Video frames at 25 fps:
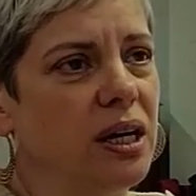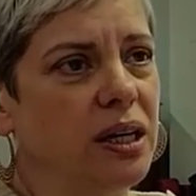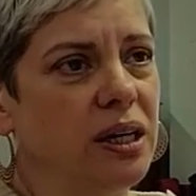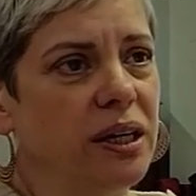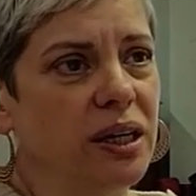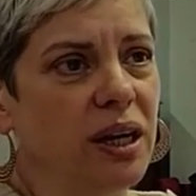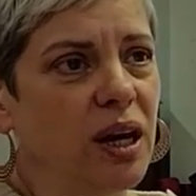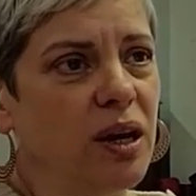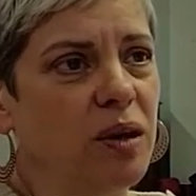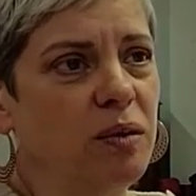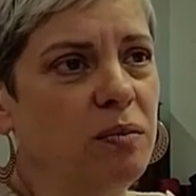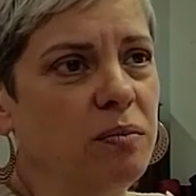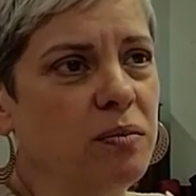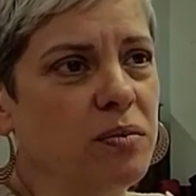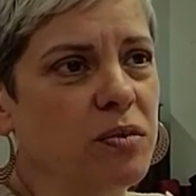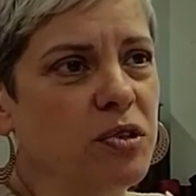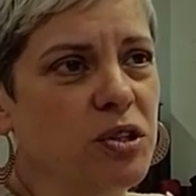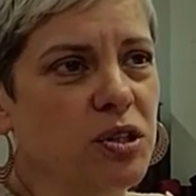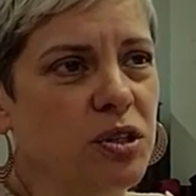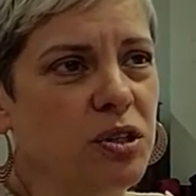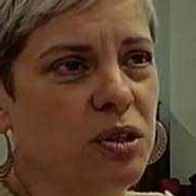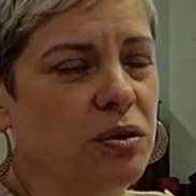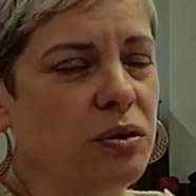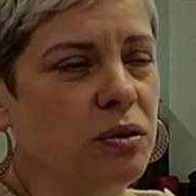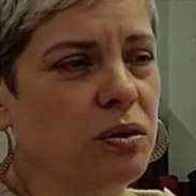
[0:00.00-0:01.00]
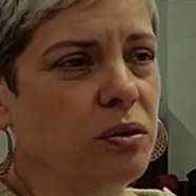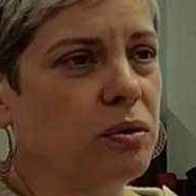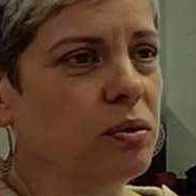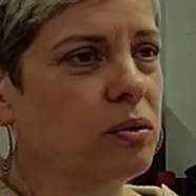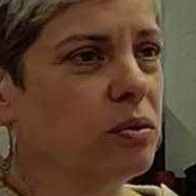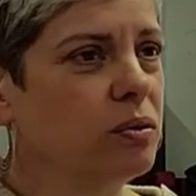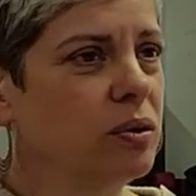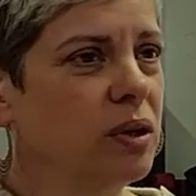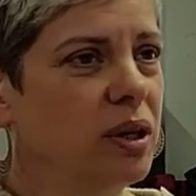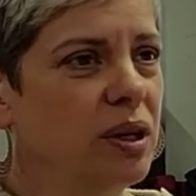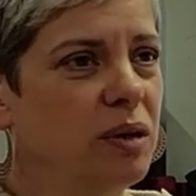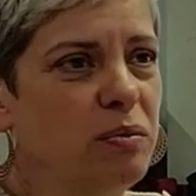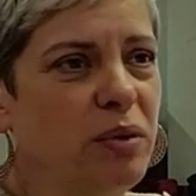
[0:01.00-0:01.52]
come
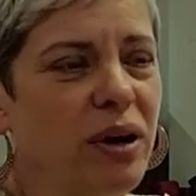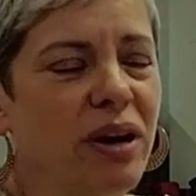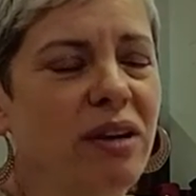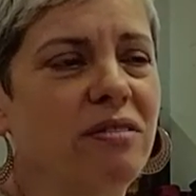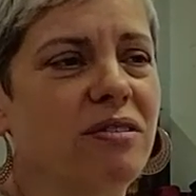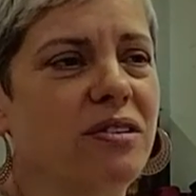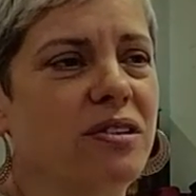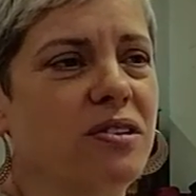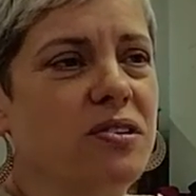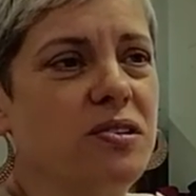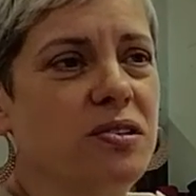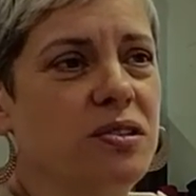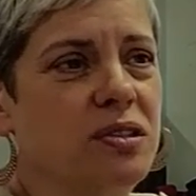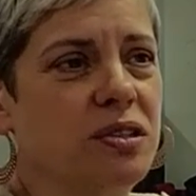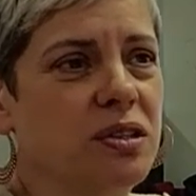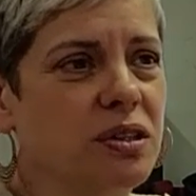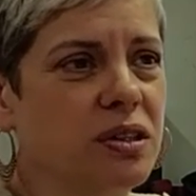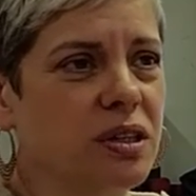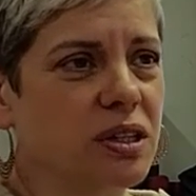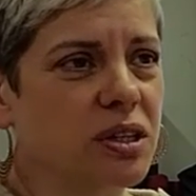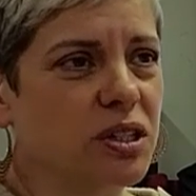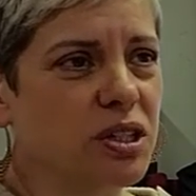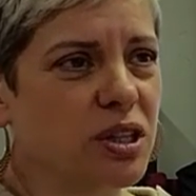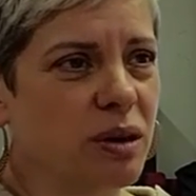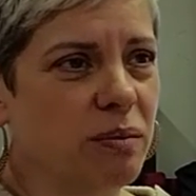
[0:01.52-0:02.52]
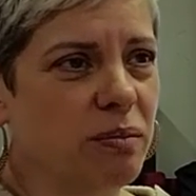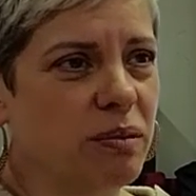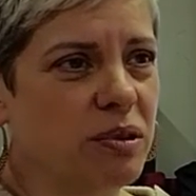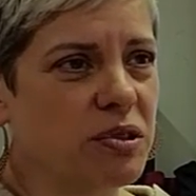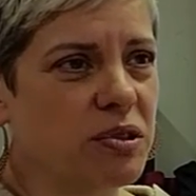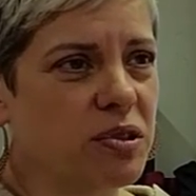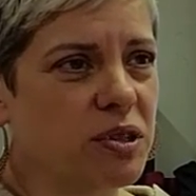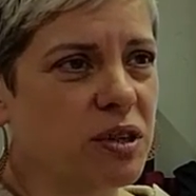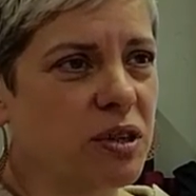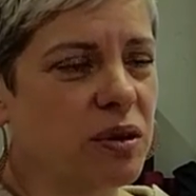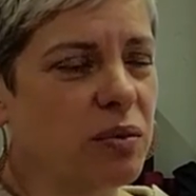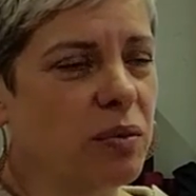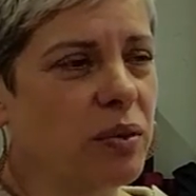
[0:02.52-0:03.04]
to a breakfast that Chaplains
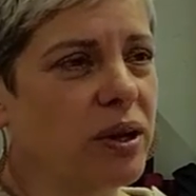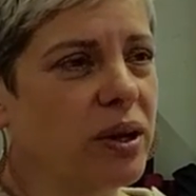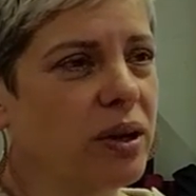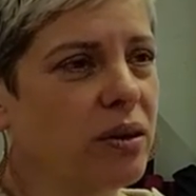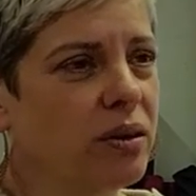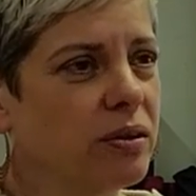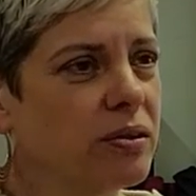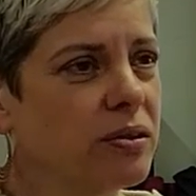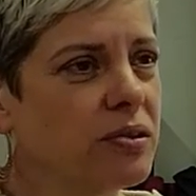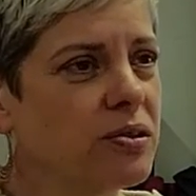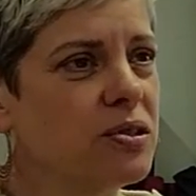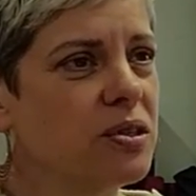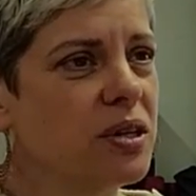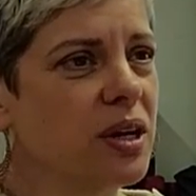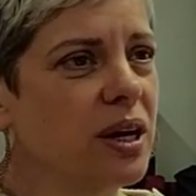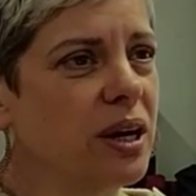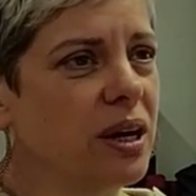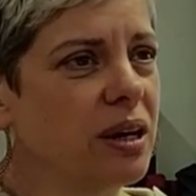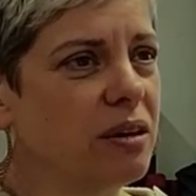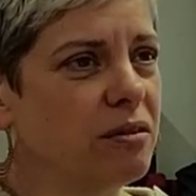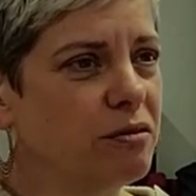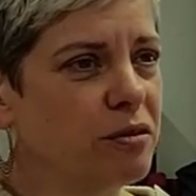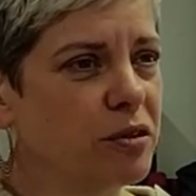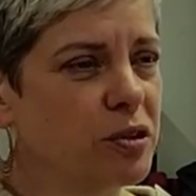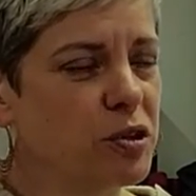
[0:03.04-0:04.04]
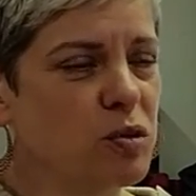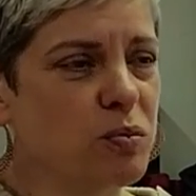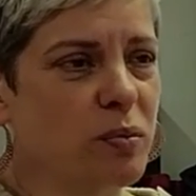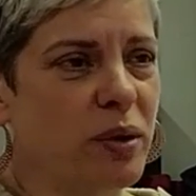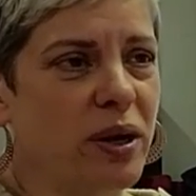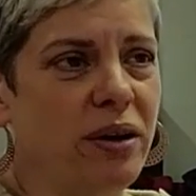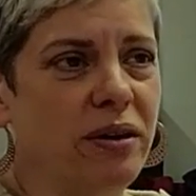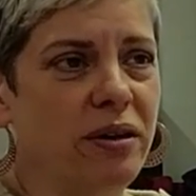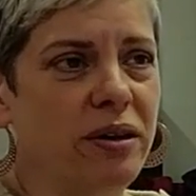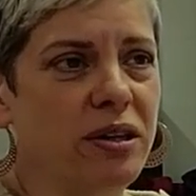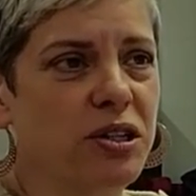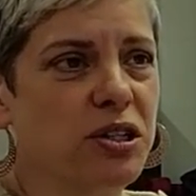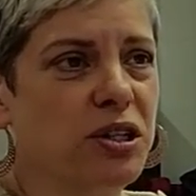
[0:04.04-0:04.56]
on the Way holds at First
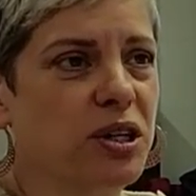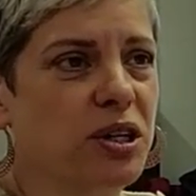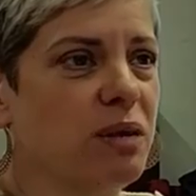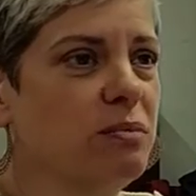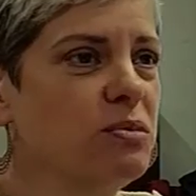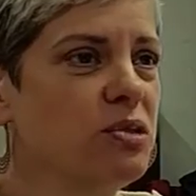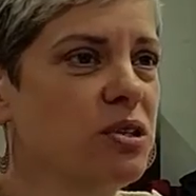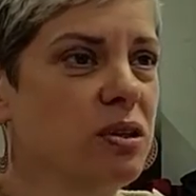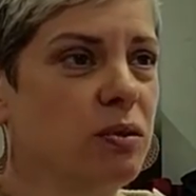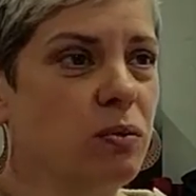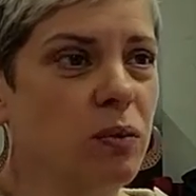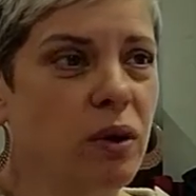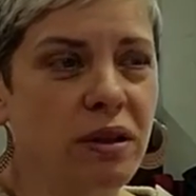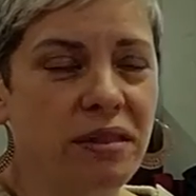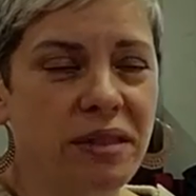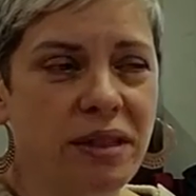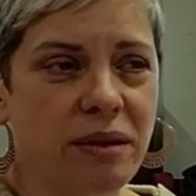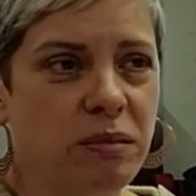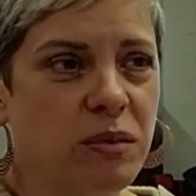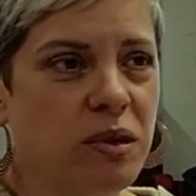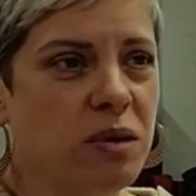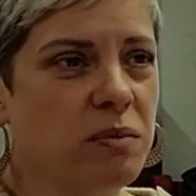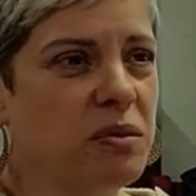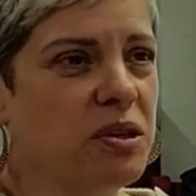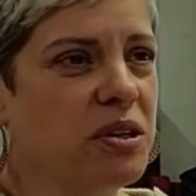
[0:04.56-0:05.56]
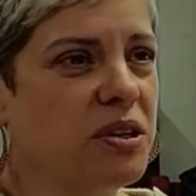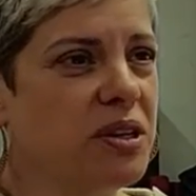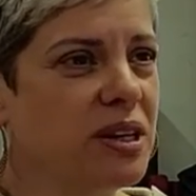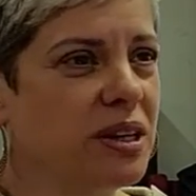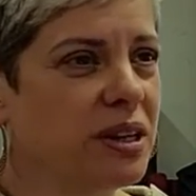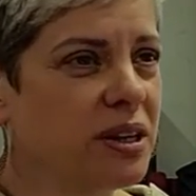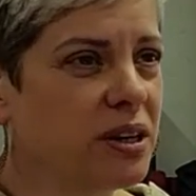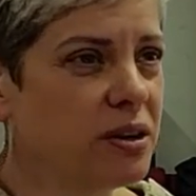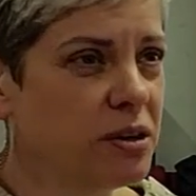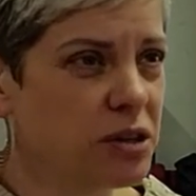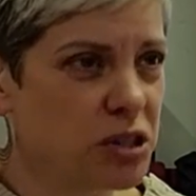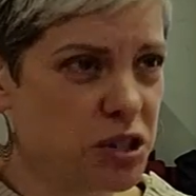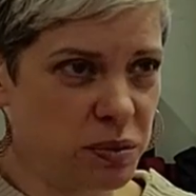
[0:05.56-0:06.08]
Parish. Come to the Waltham Community
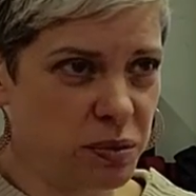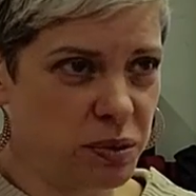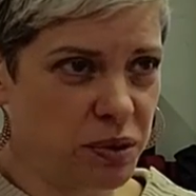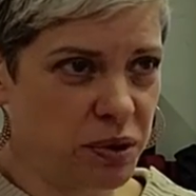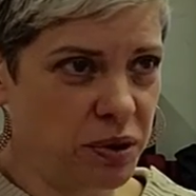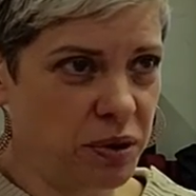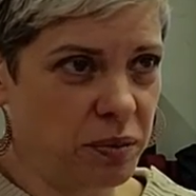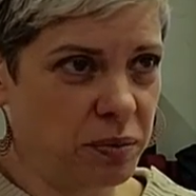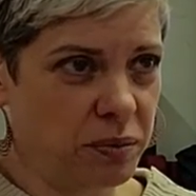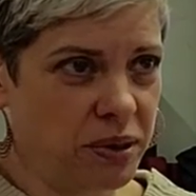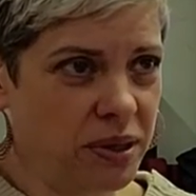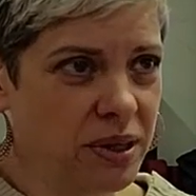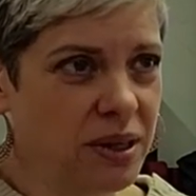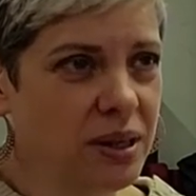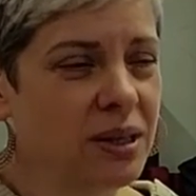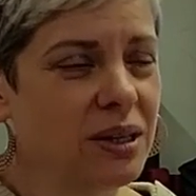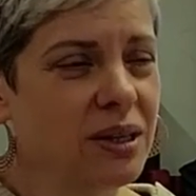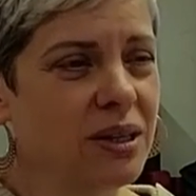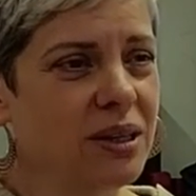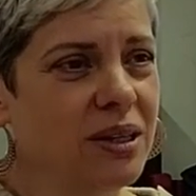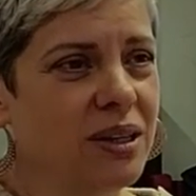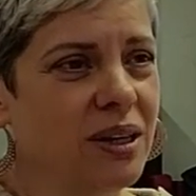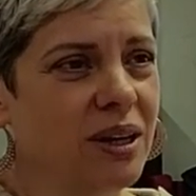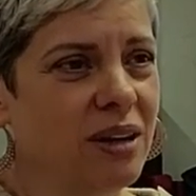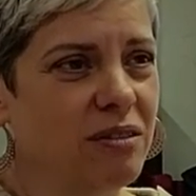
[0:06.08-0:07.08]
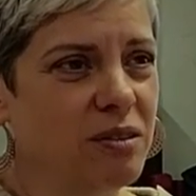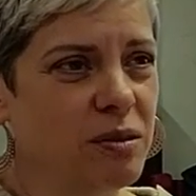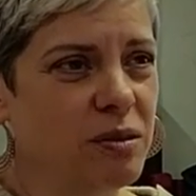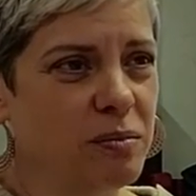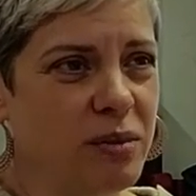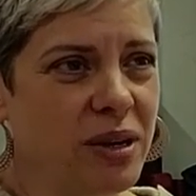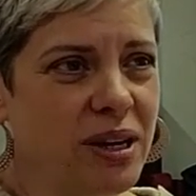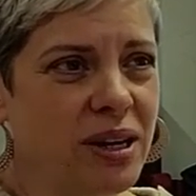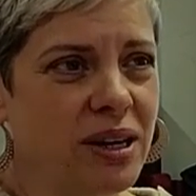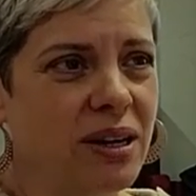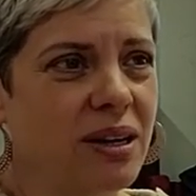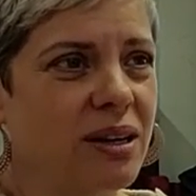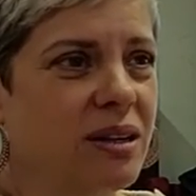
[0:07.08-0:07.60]
Leadership Group.
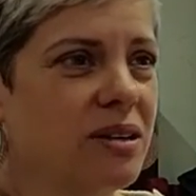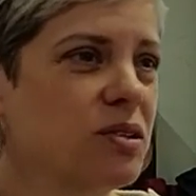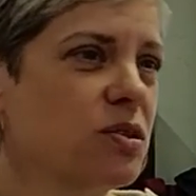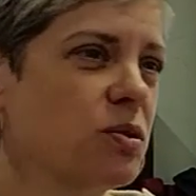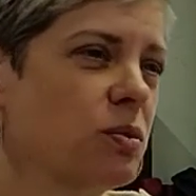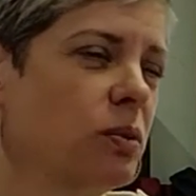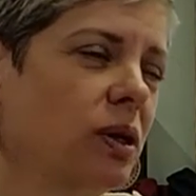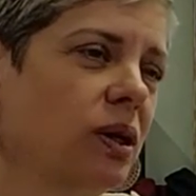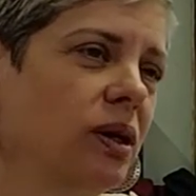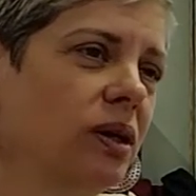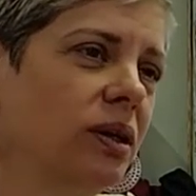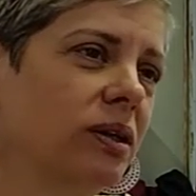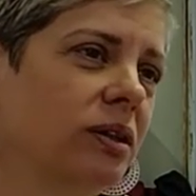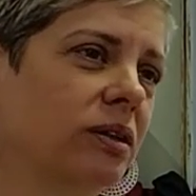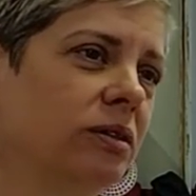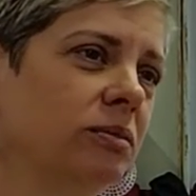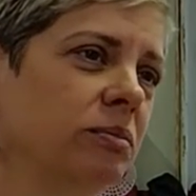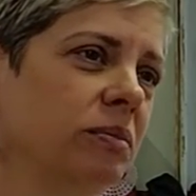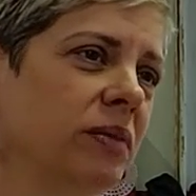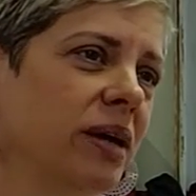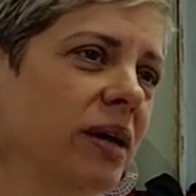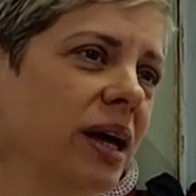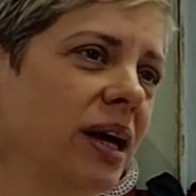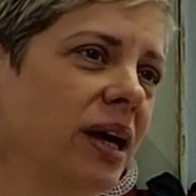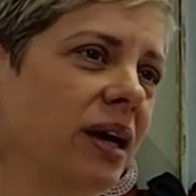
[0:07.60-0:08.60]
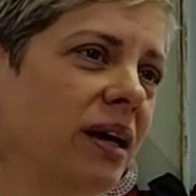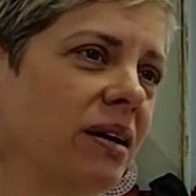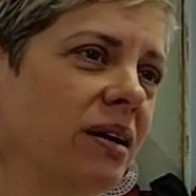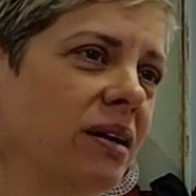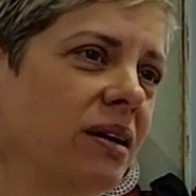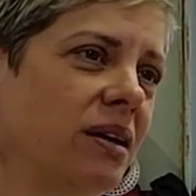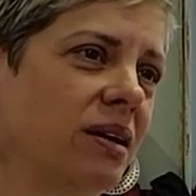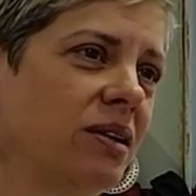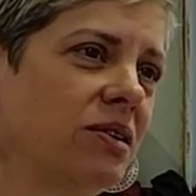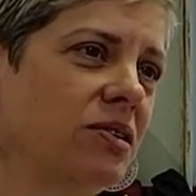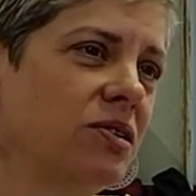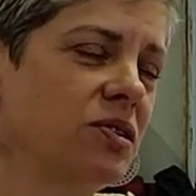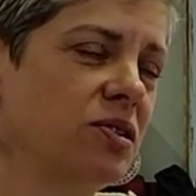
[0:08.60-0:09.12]
Everybody is welcome, and
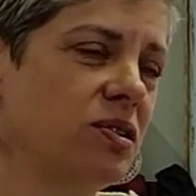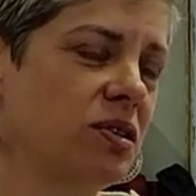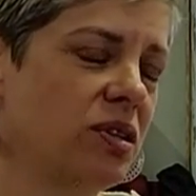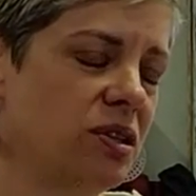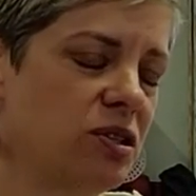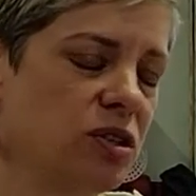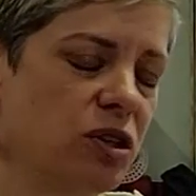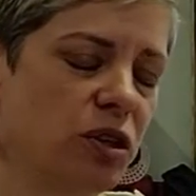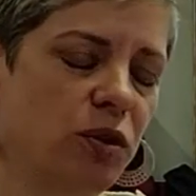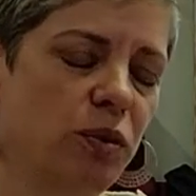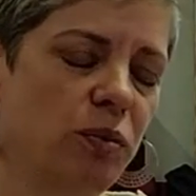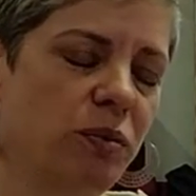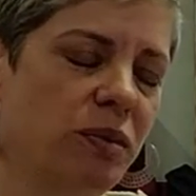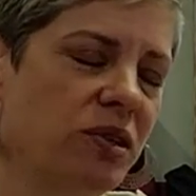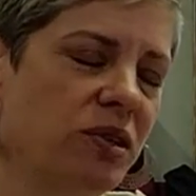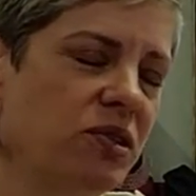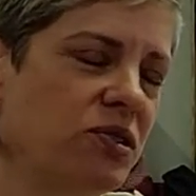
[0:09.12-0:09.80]
it's a group that